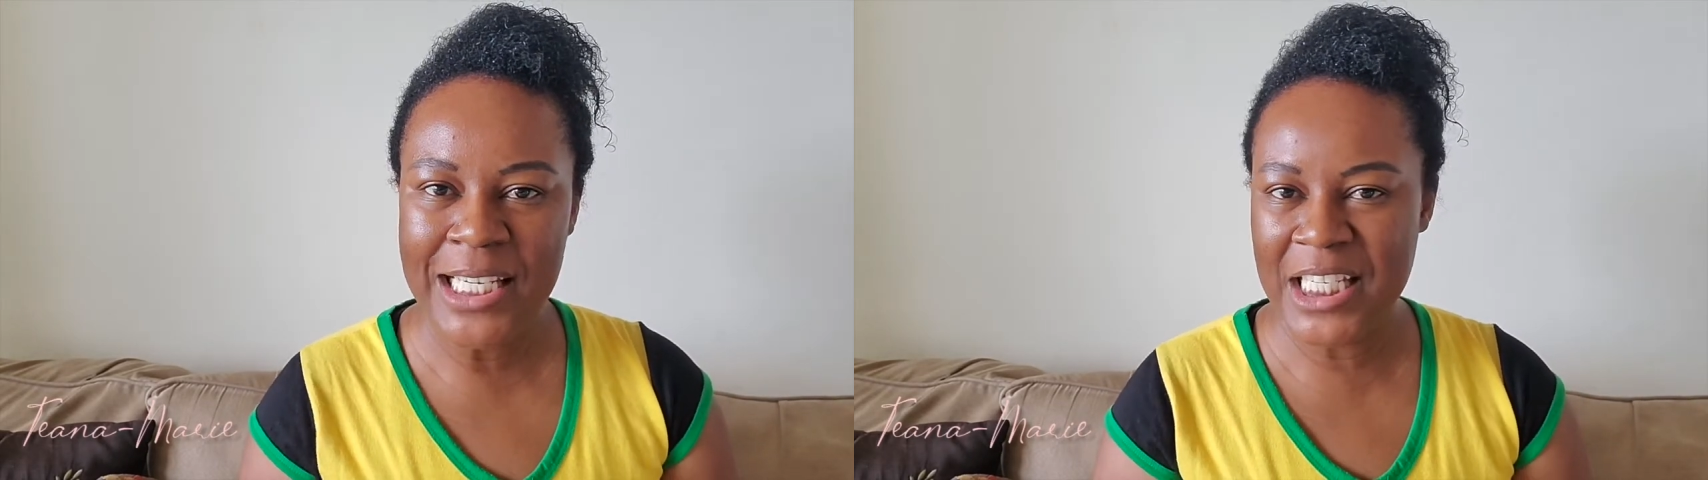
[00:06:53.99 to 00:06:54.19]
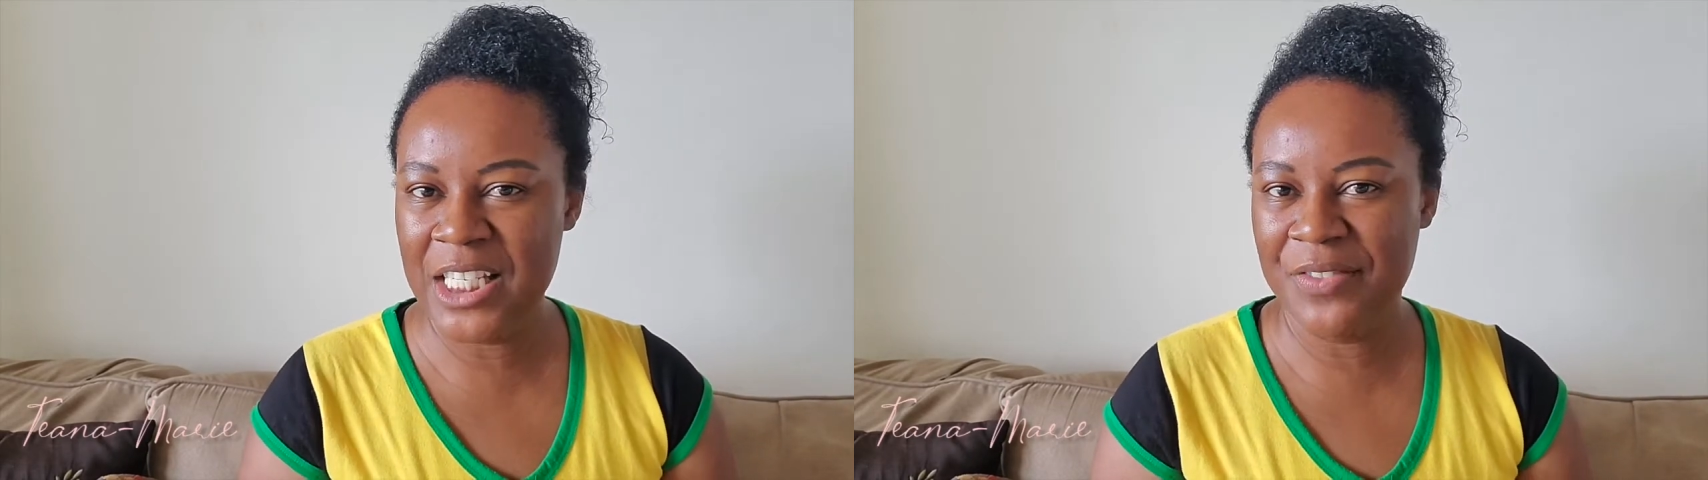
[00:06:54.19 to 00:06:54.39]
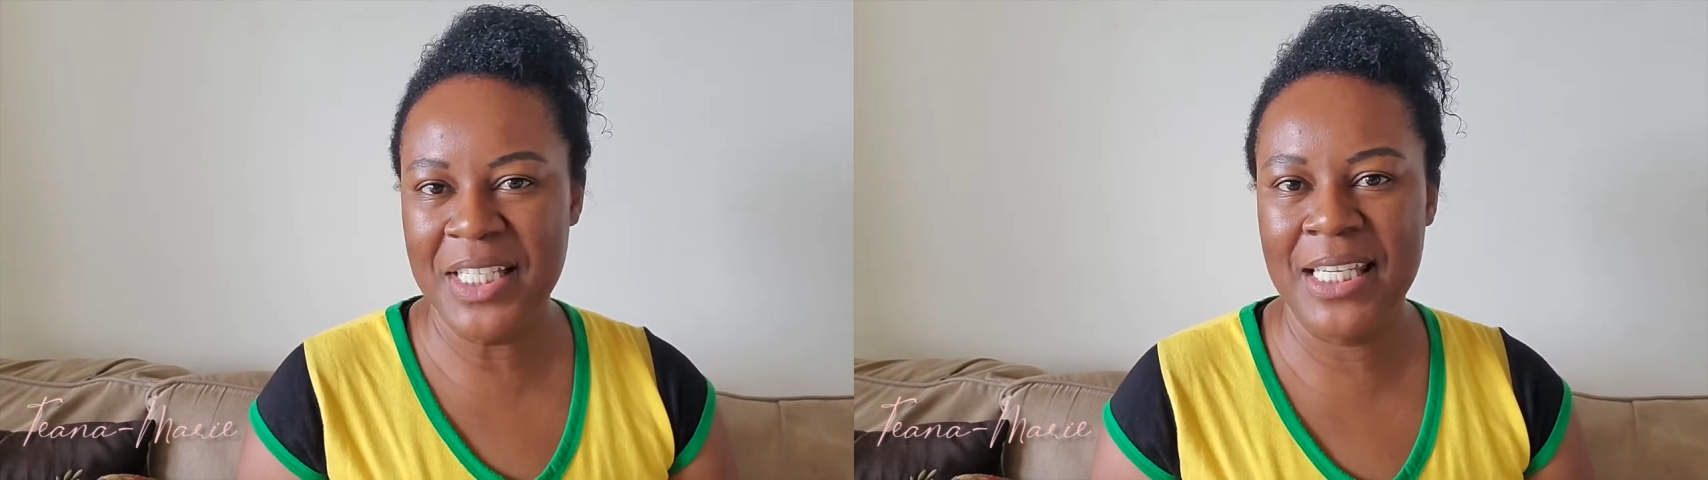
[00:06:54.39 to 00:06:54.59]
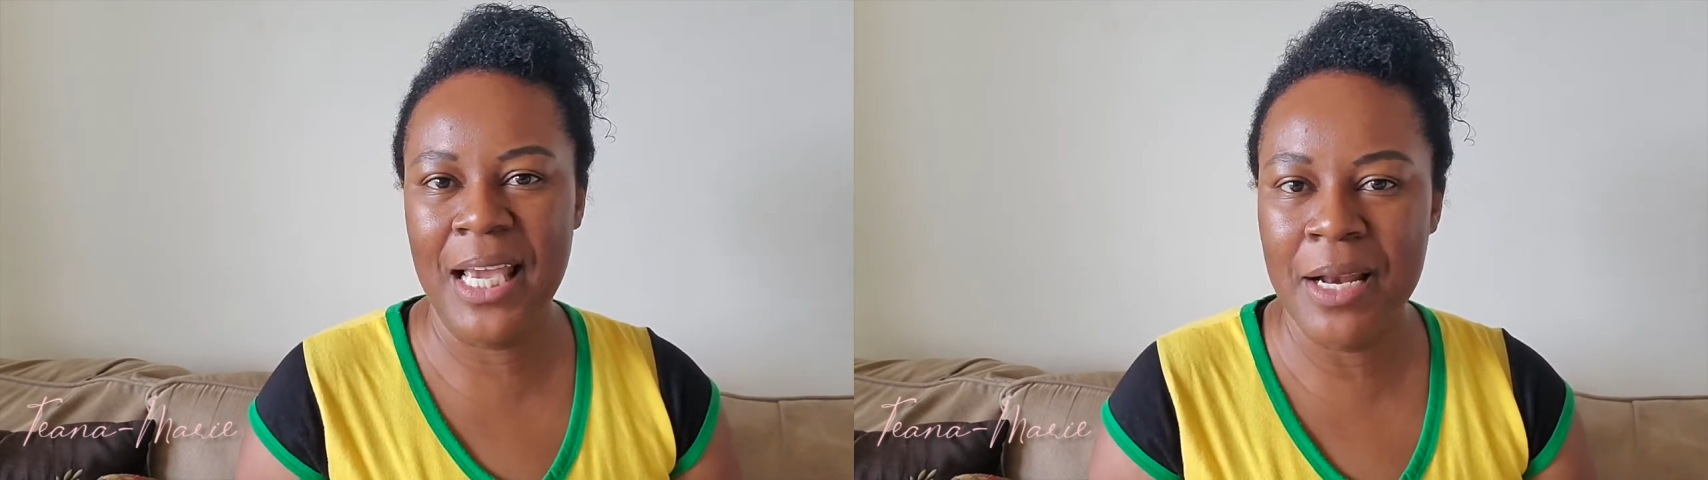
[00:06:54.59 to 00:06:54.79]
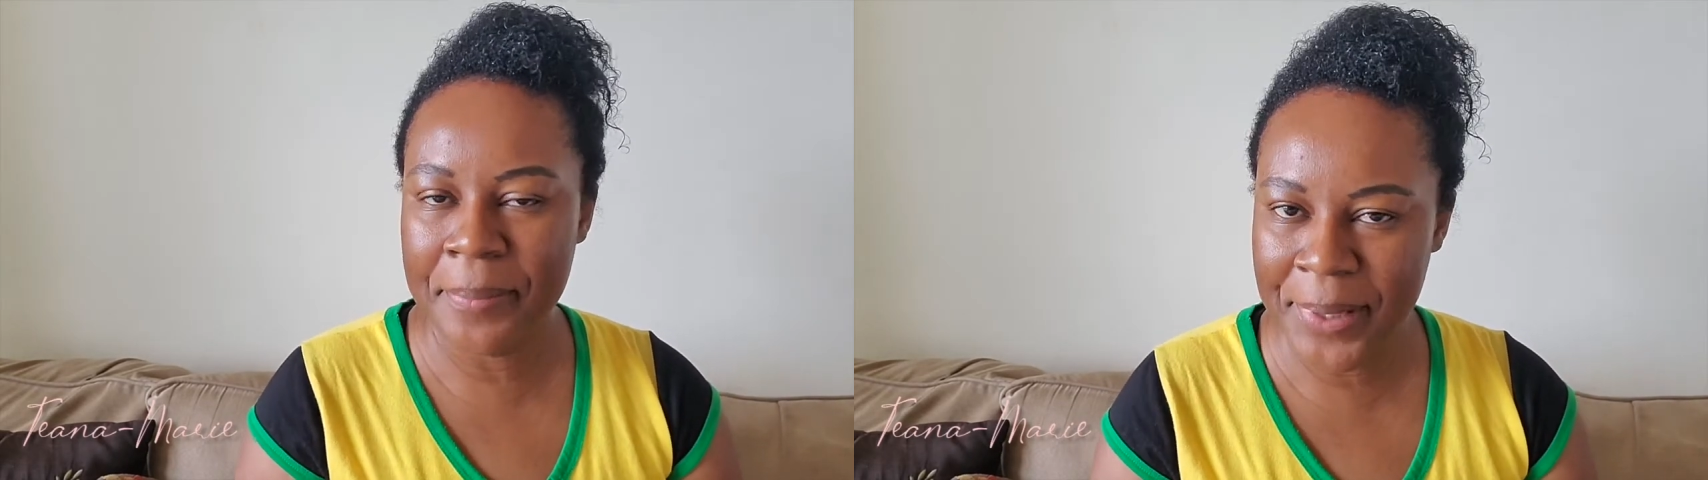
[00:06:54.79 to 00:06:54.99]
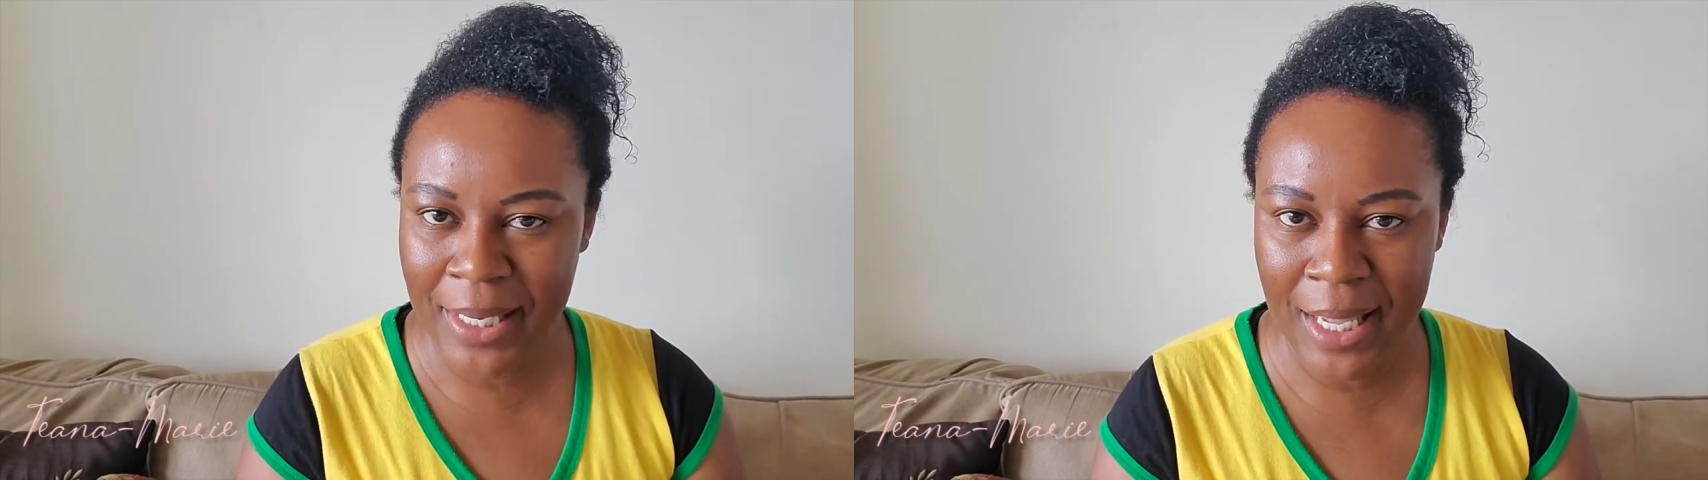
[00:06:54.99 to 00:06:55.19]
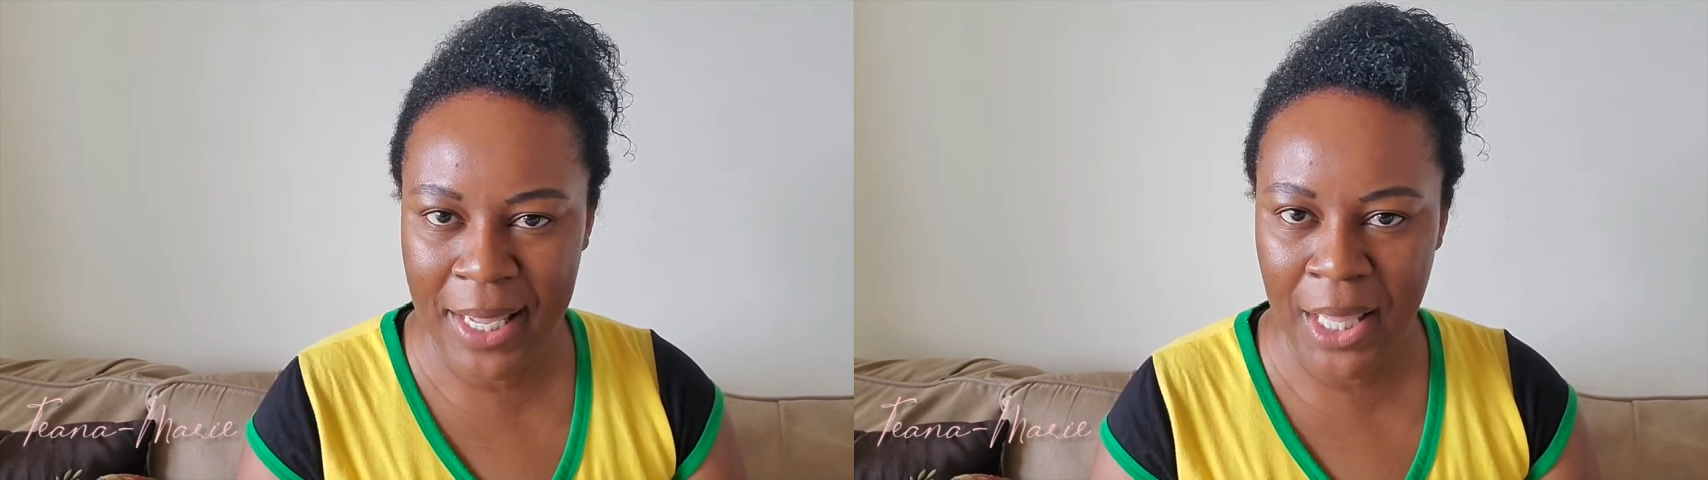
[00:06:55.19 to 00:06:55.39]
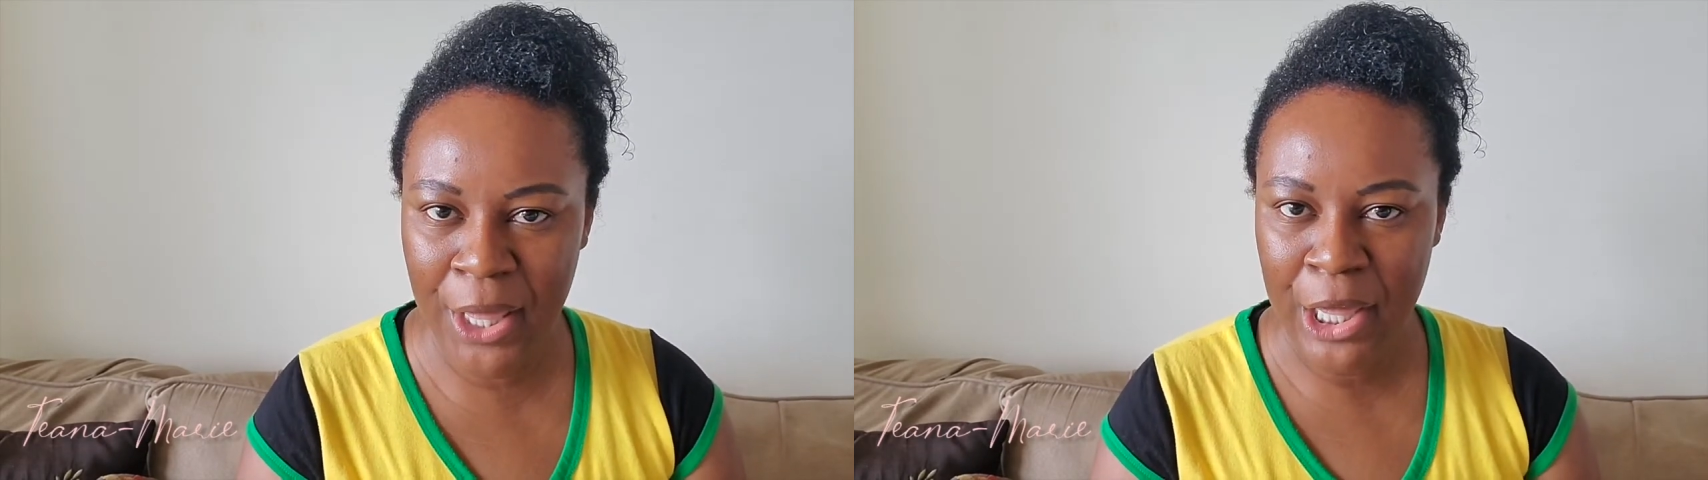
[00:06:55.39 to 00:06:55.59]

Did you have to get up at like